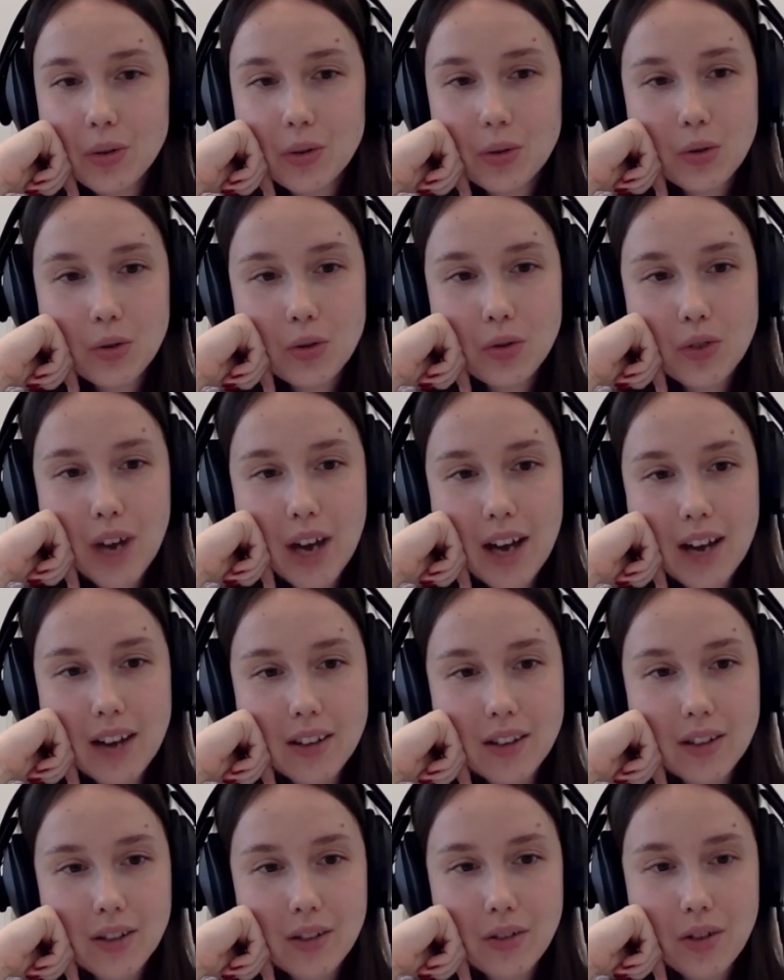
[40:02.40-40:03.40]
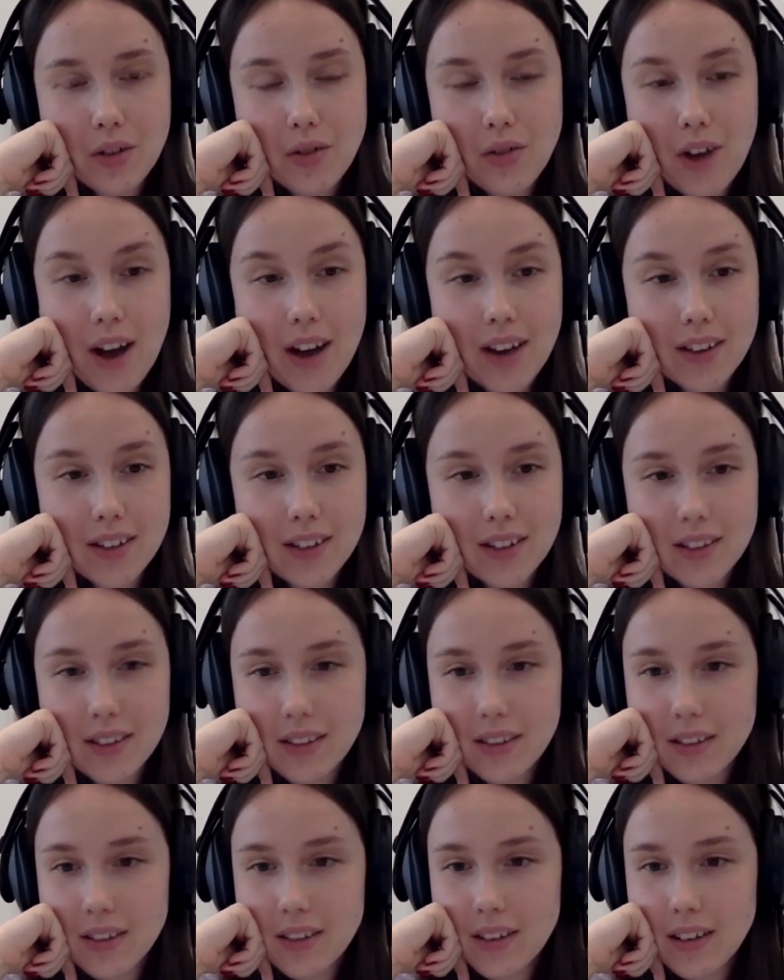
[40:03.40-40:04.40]
trends on the rise
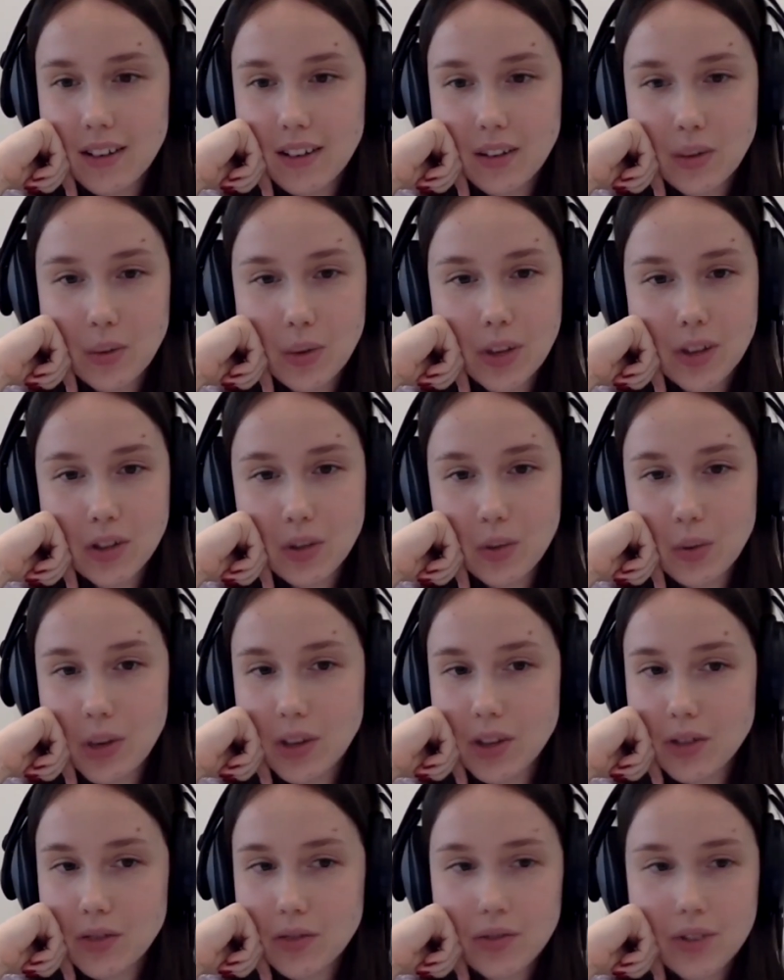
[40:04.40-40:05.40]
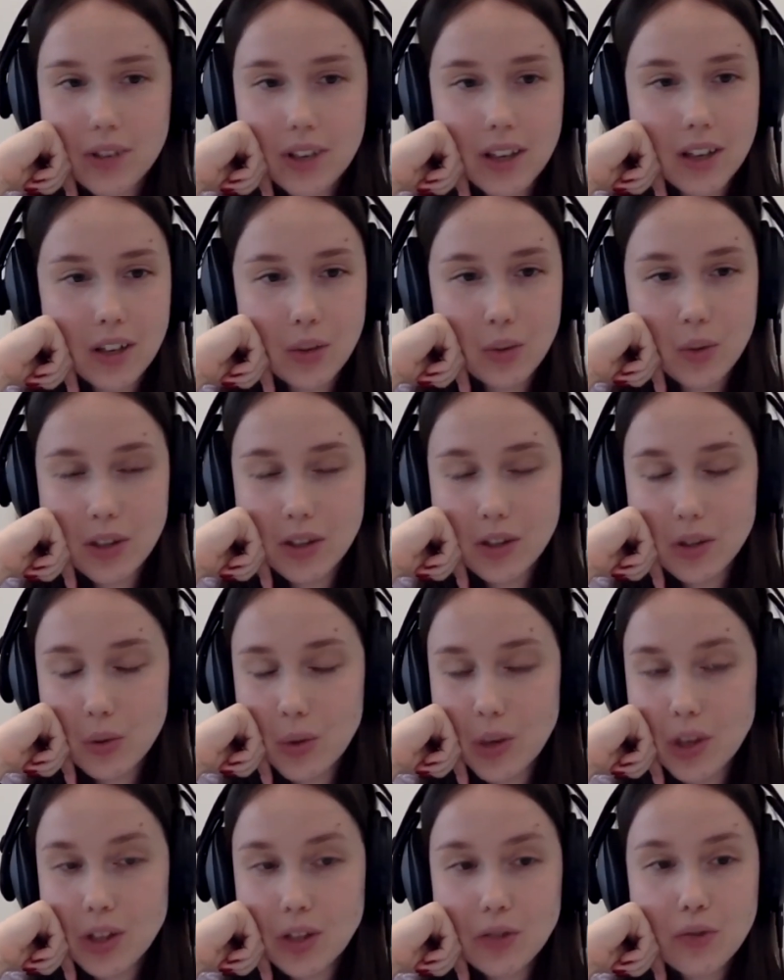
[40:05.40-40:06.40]
in 2023, in
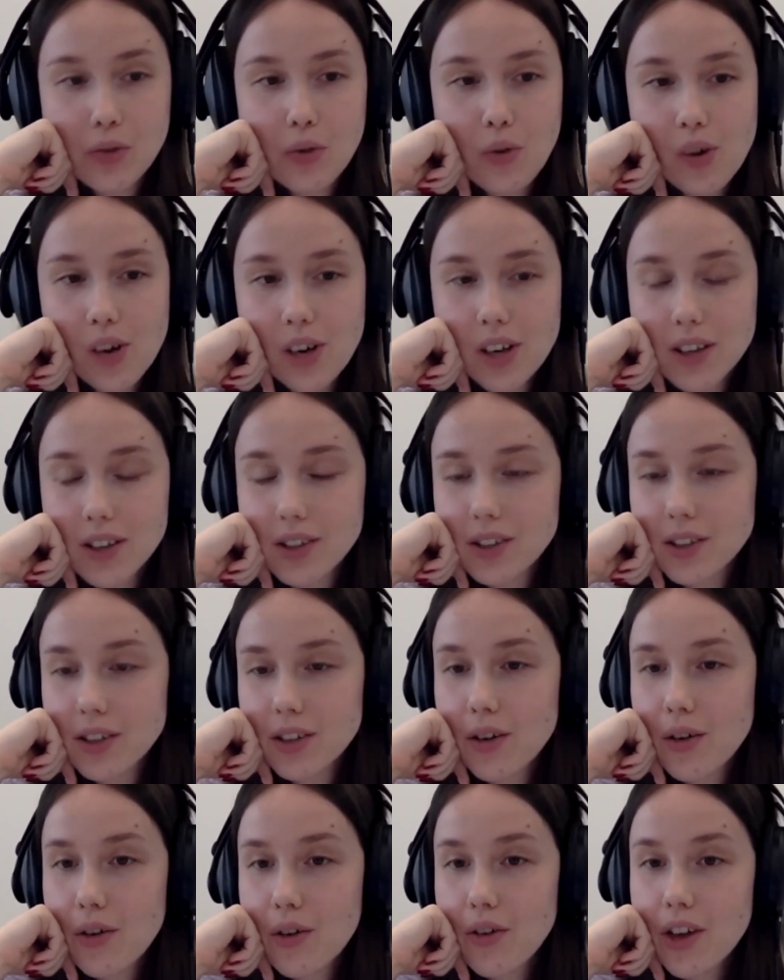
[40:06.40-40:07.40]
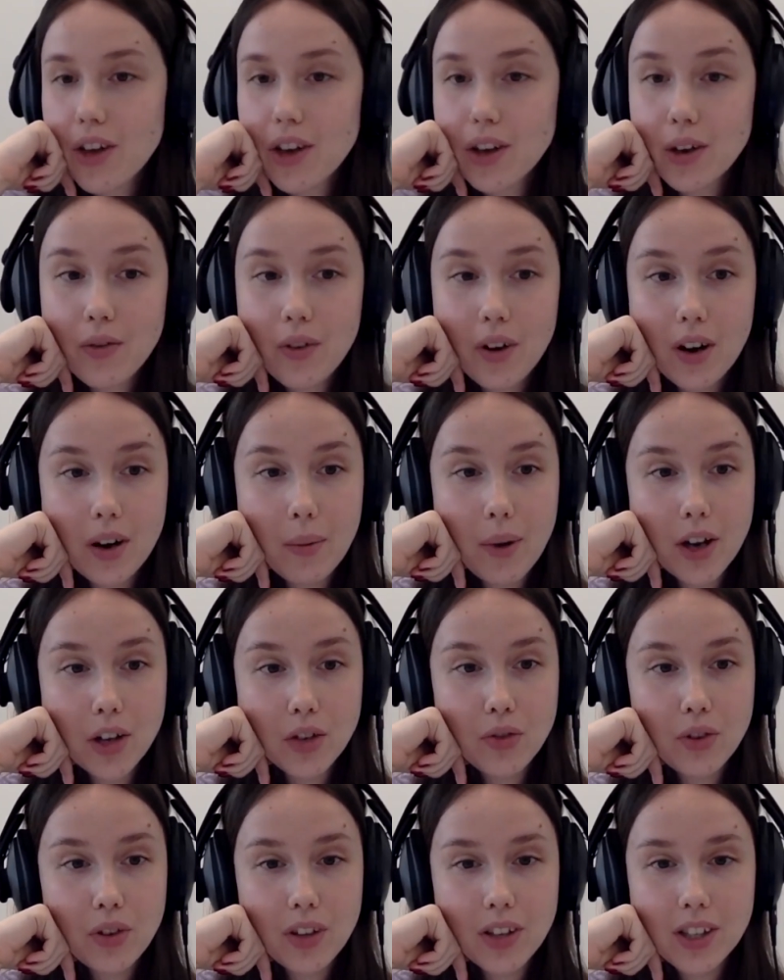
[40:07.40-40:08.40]
2024. So thank you very much
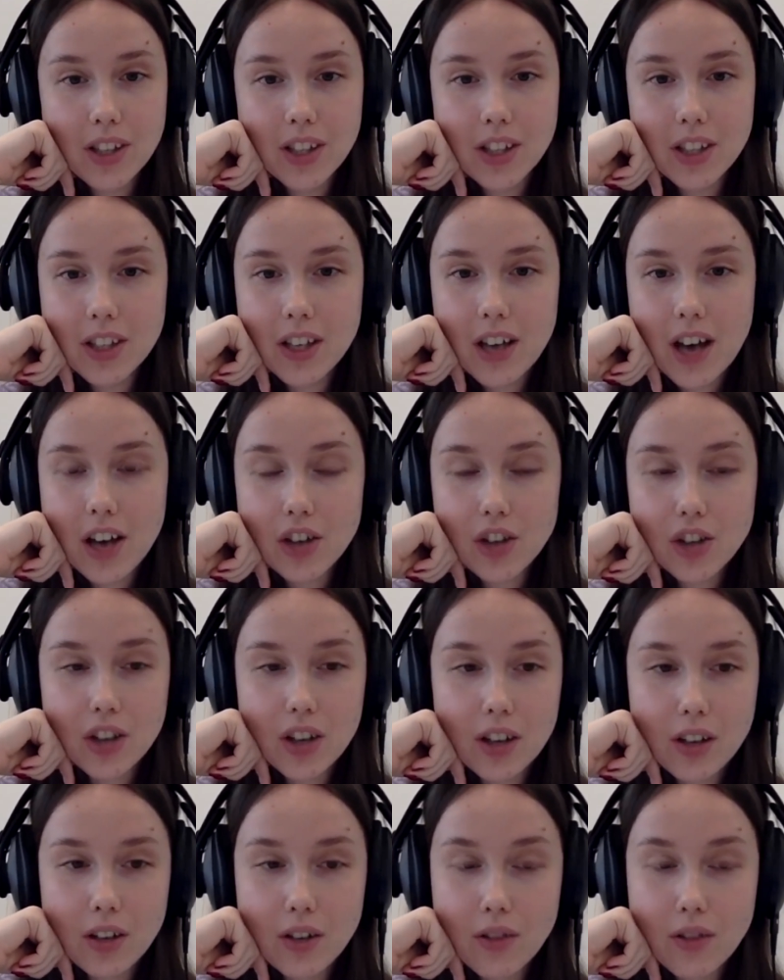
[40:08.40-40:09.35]
for this discussion.